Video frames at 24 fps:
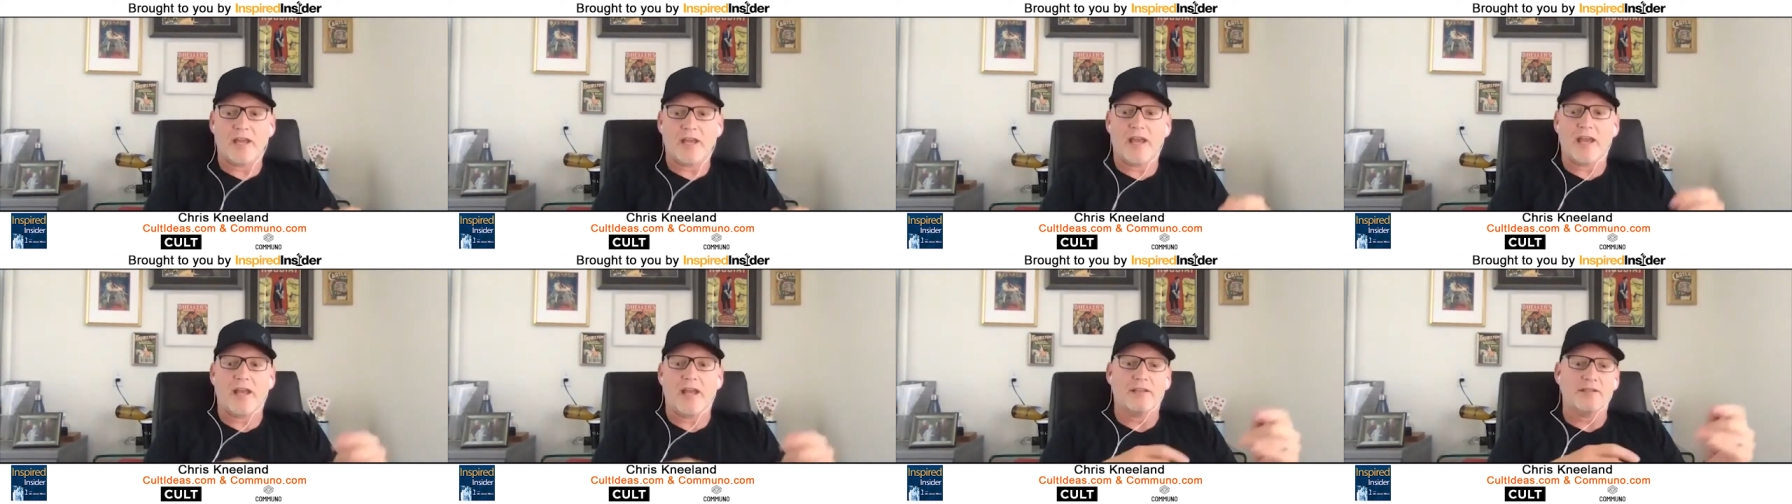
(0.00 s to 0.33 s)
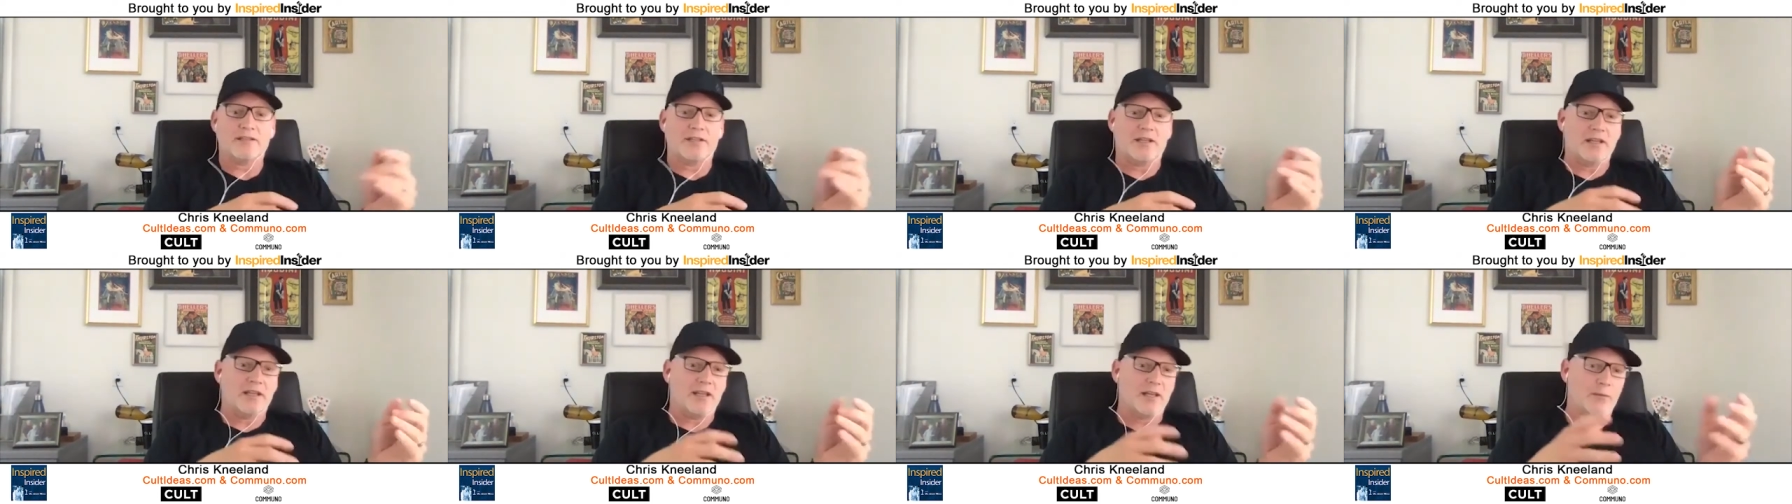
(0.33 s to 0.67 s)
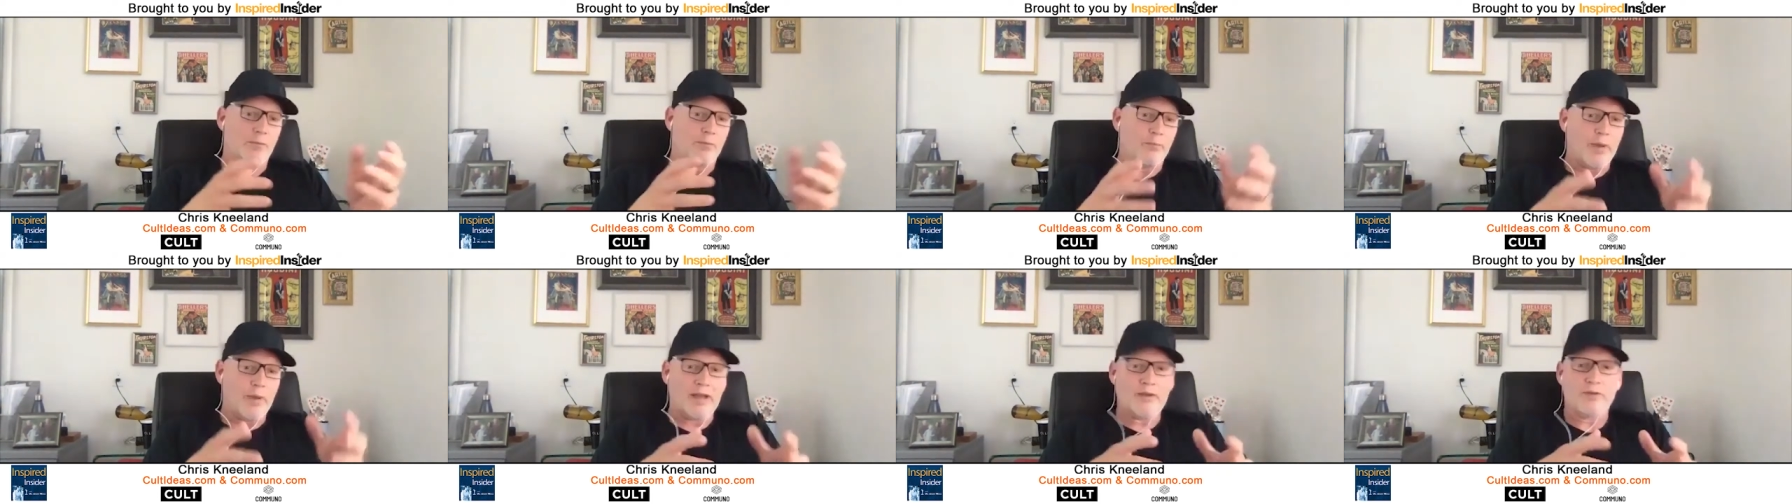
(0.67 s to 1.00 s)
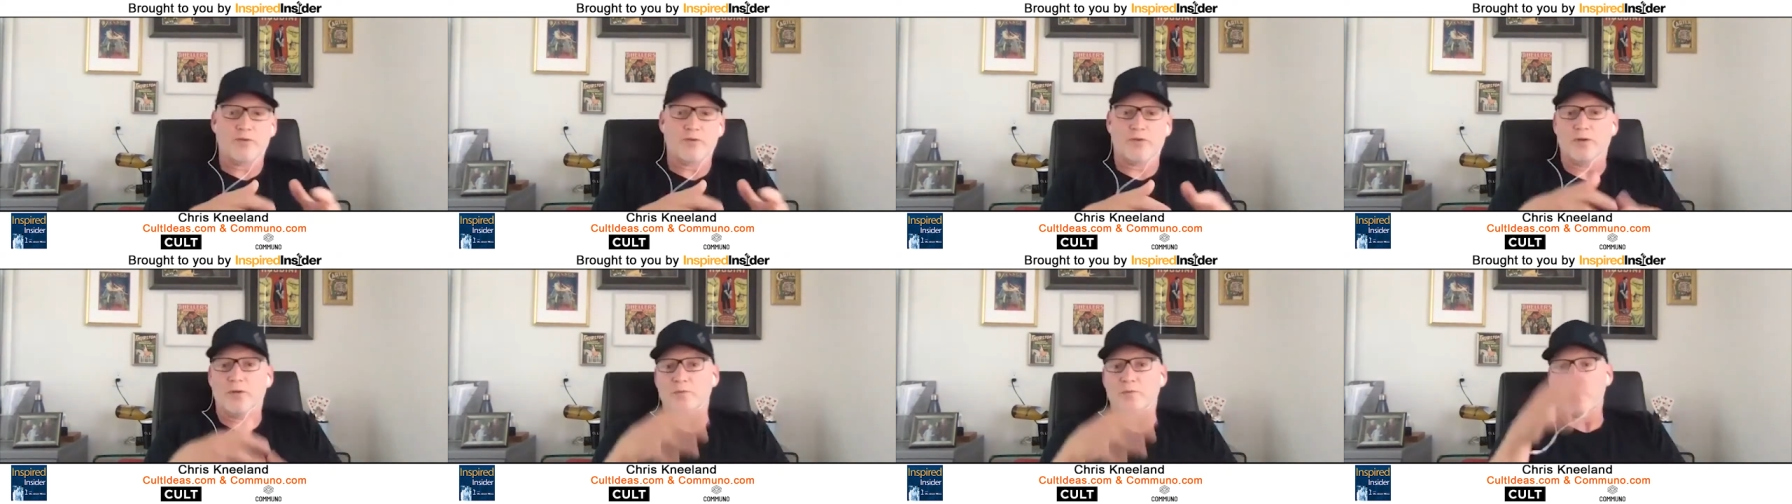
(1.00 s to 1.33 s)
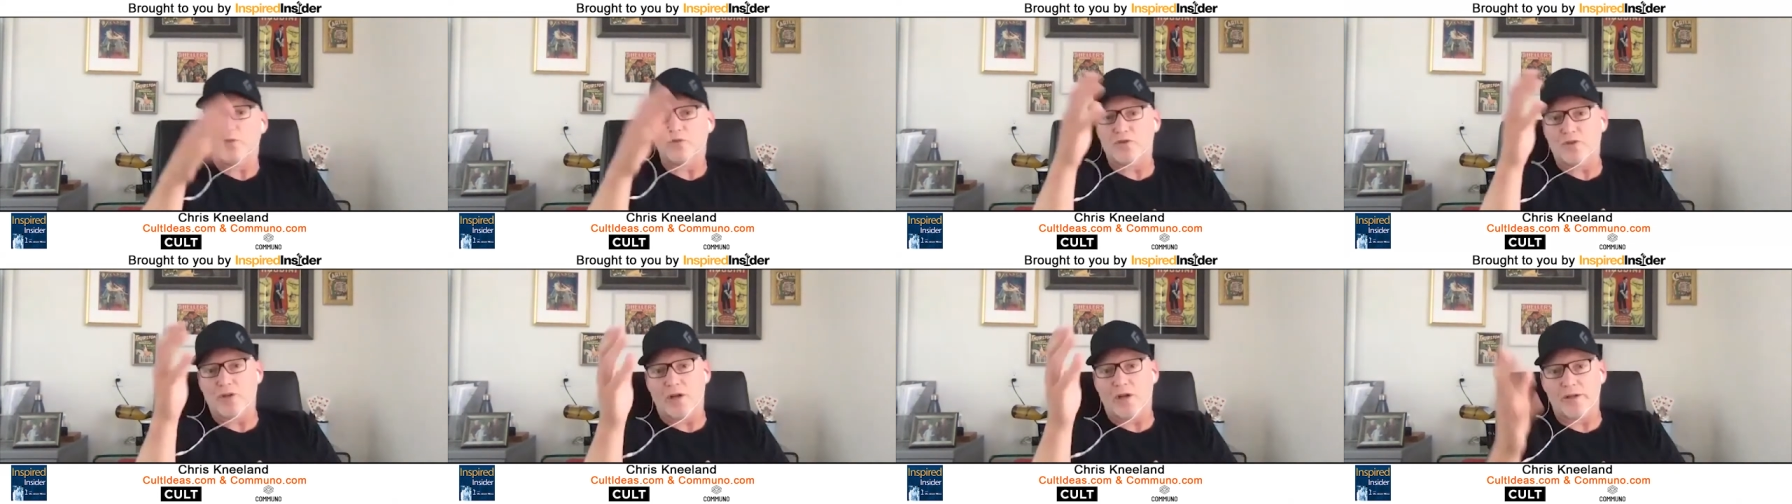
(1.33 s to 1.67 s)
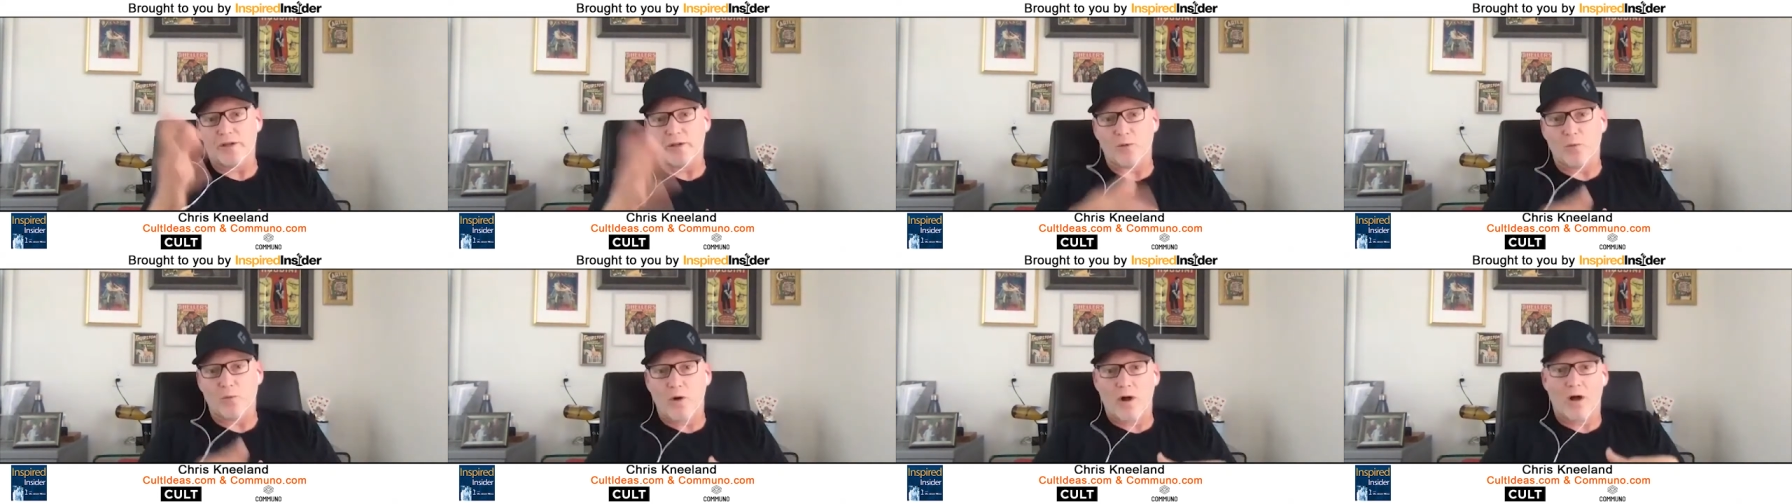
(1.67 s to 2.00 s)
cakes and kid bedrooms with John
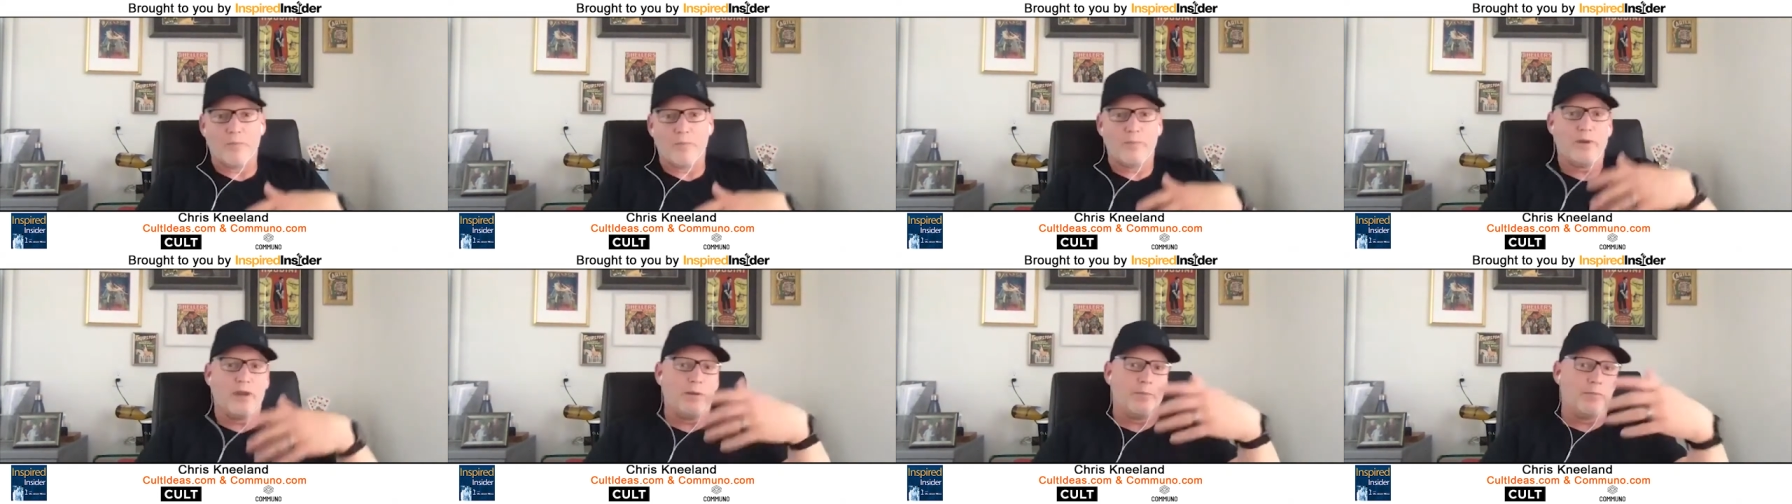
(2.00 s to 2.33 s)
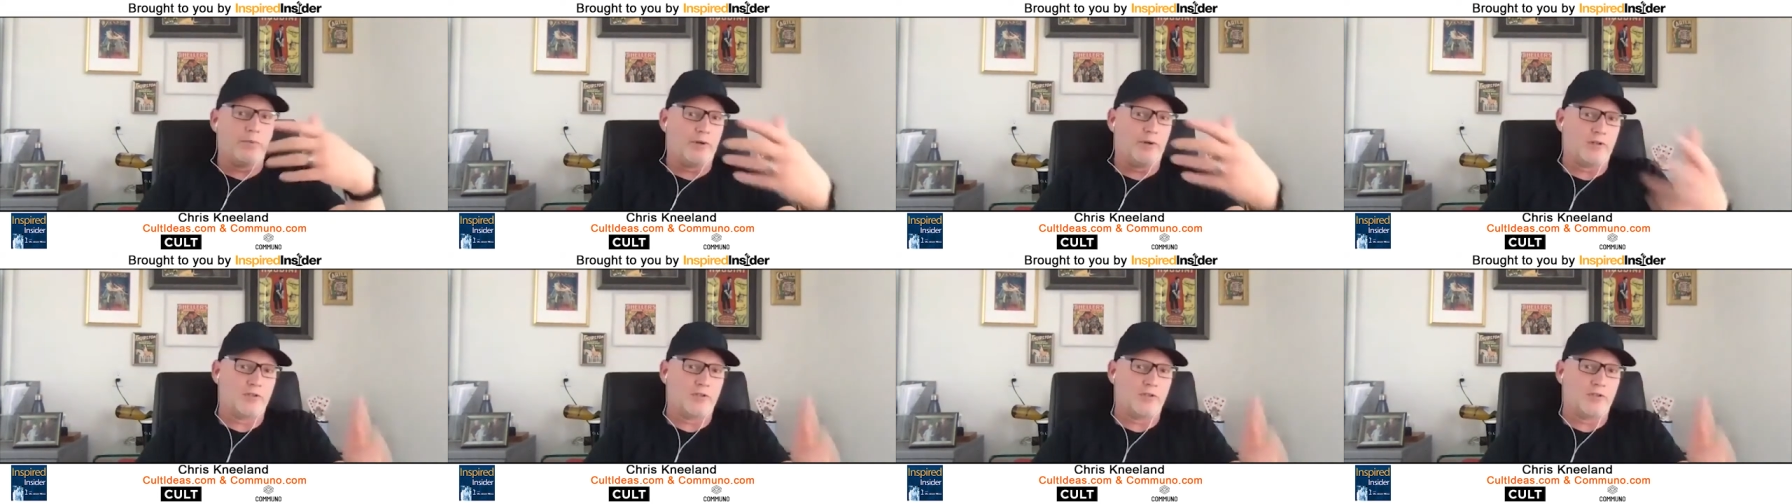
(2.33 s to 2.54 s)
Deere wallpaper